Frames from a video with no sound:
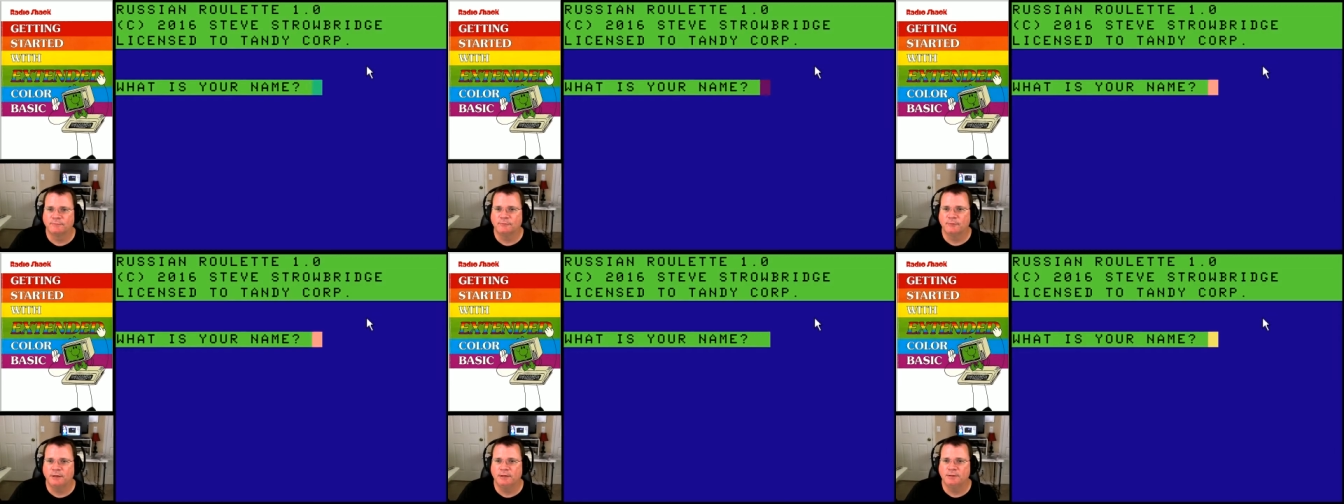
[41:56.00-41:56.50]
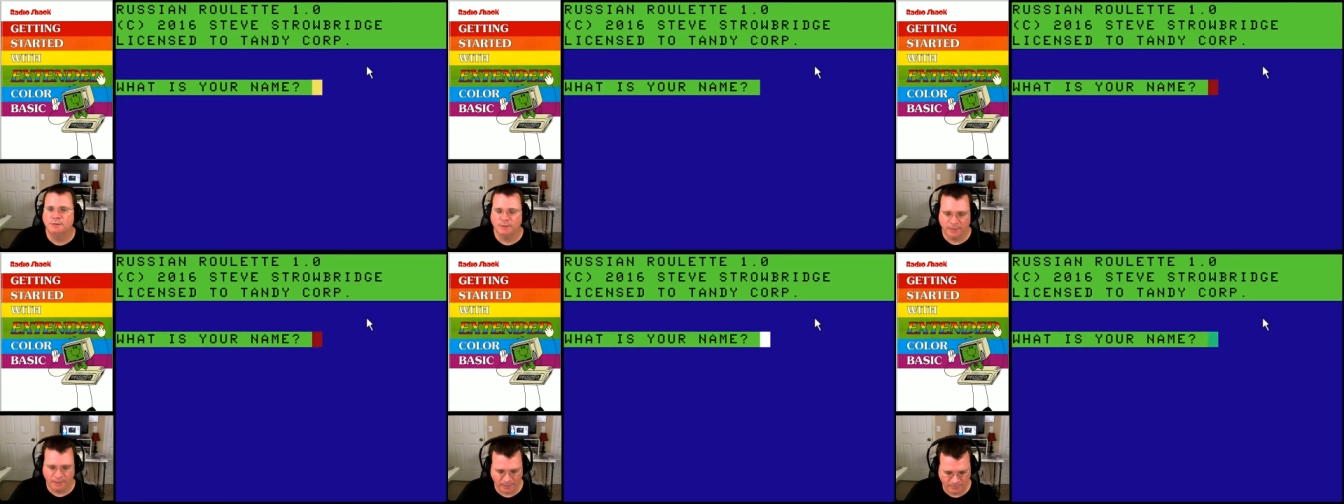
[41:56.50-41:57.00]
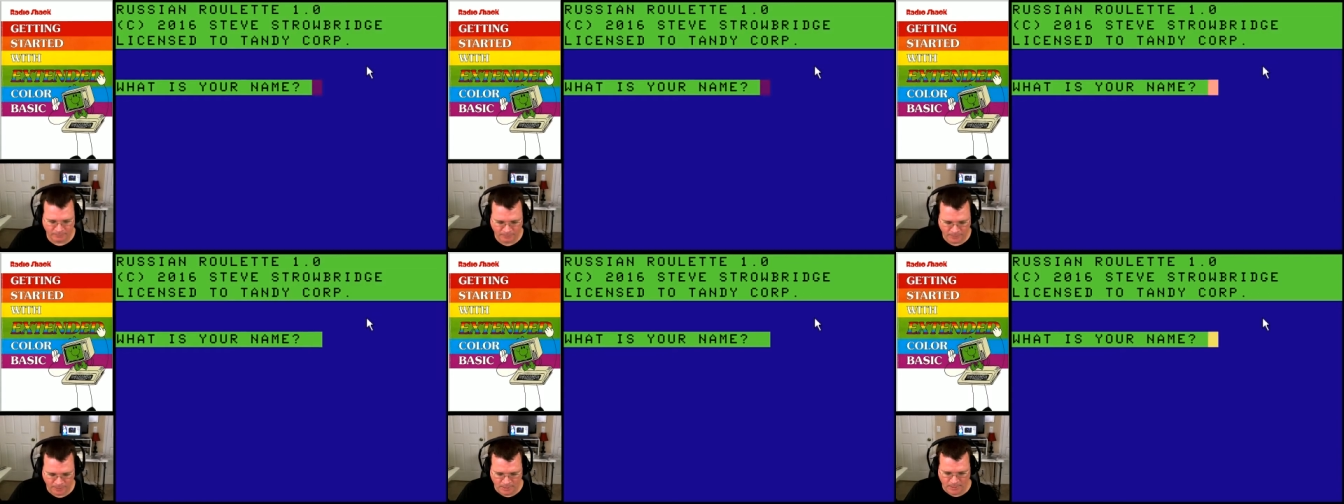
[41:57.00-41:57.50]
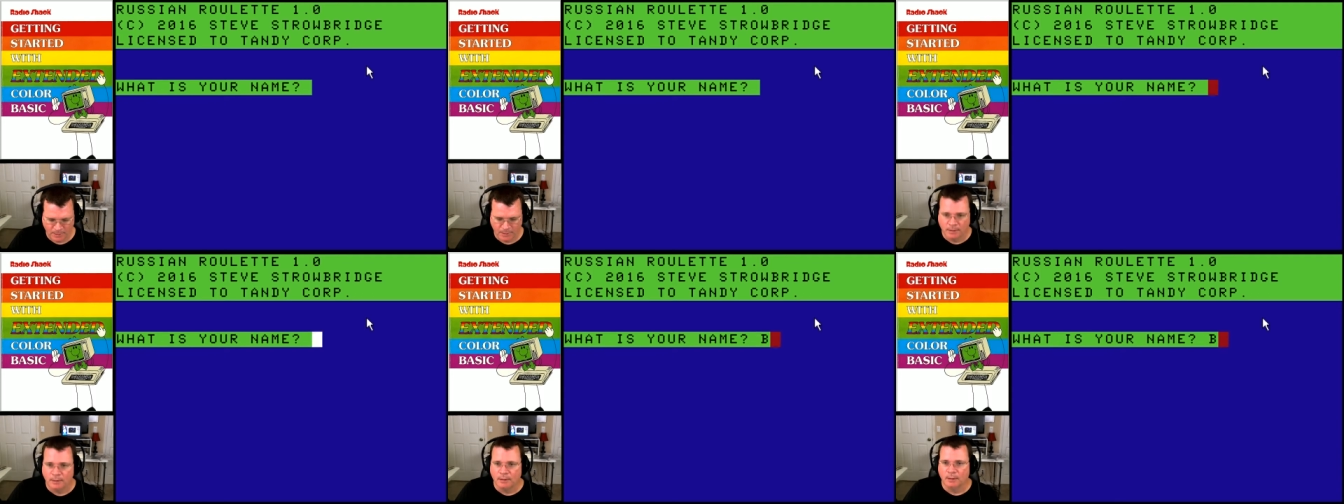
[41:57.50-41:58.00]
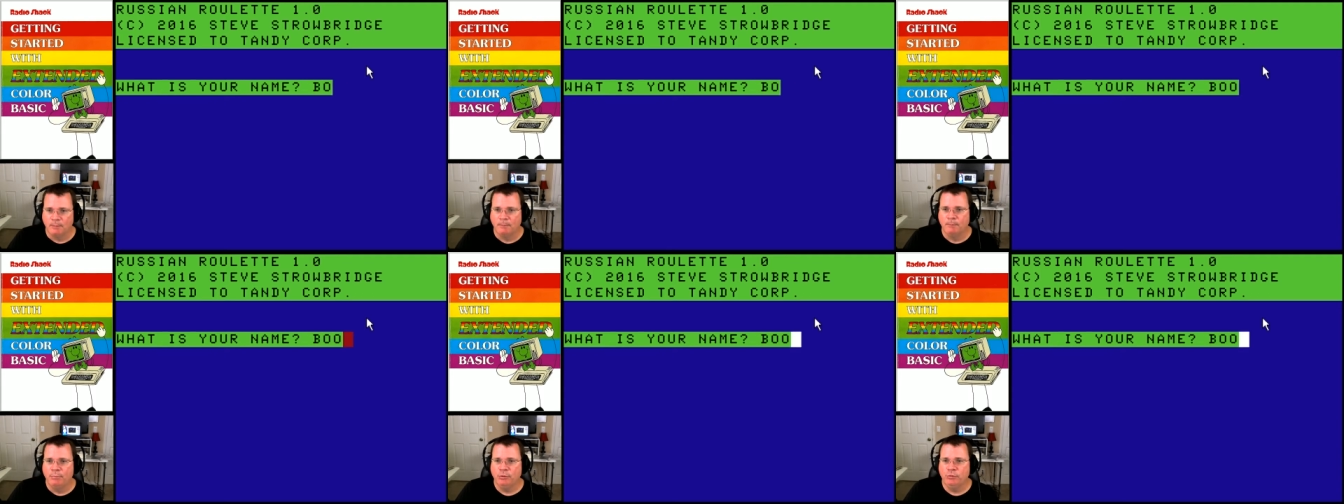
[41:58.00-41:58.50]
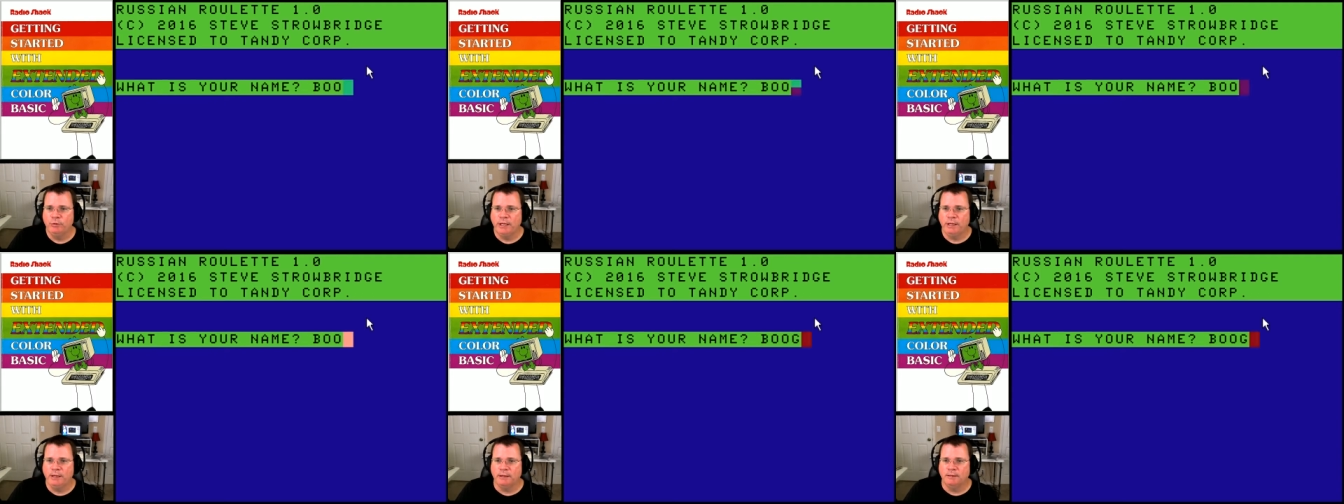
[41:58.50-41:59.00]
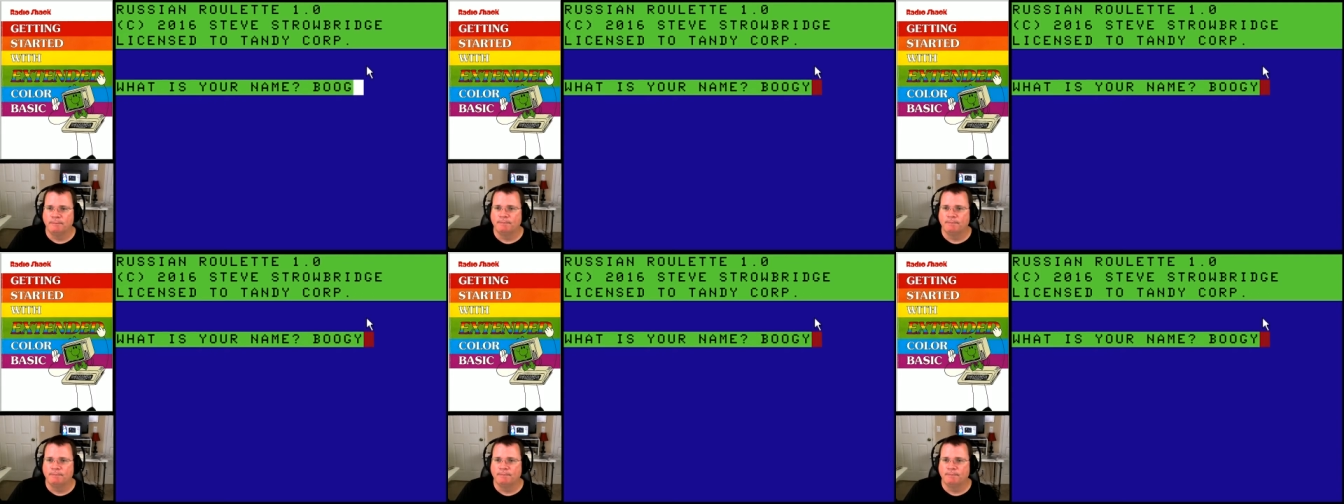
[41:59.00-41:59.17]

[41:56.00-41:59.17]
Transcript: What is your name? Boogie.